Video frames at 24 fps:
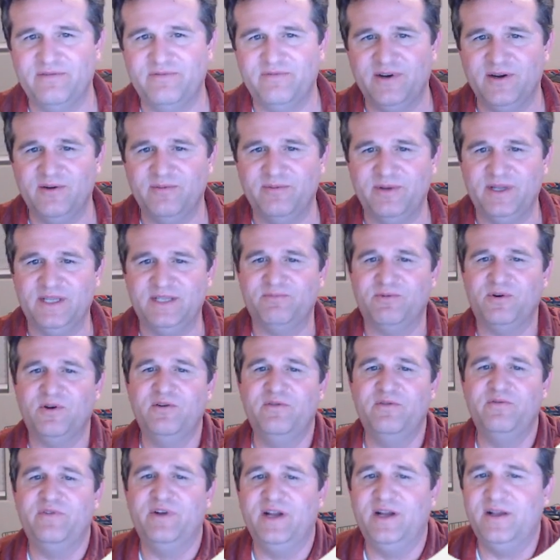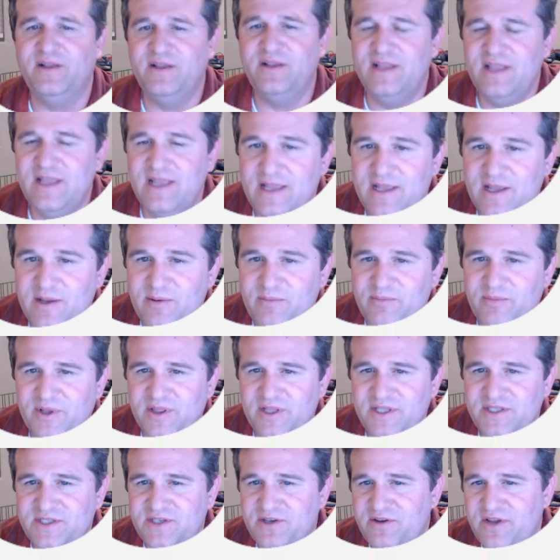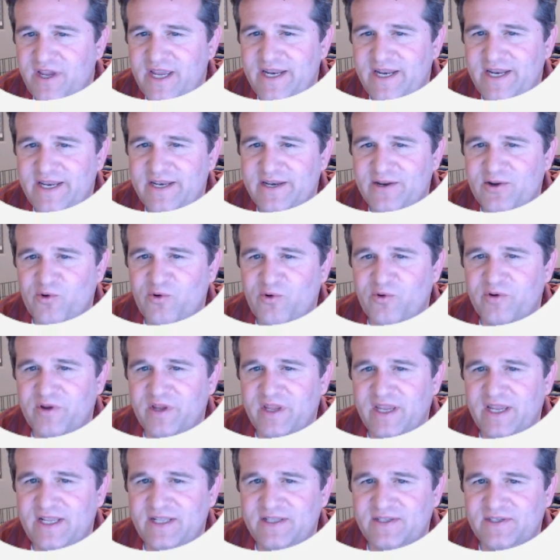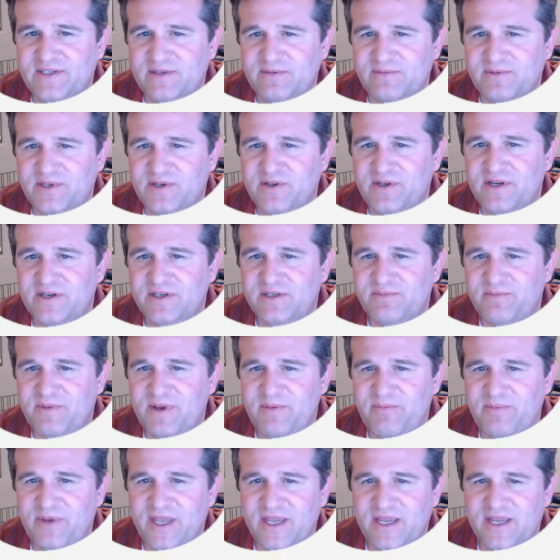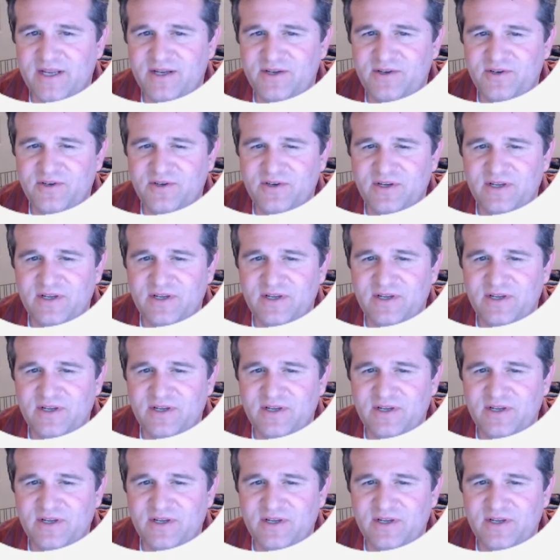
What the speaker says: Firebase profile. But let's go ahead and create some. So here's my page.